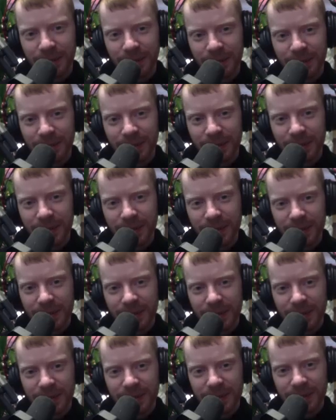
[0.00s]

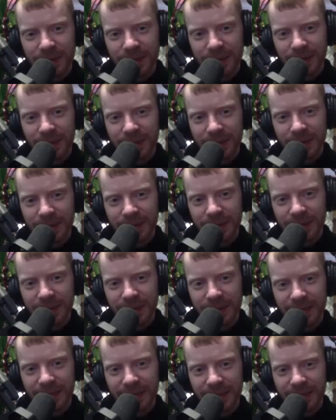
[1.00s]

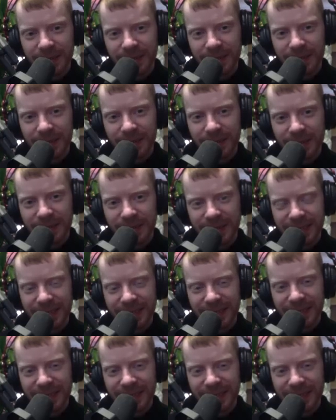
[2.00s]
No words are spoken by the person on screen.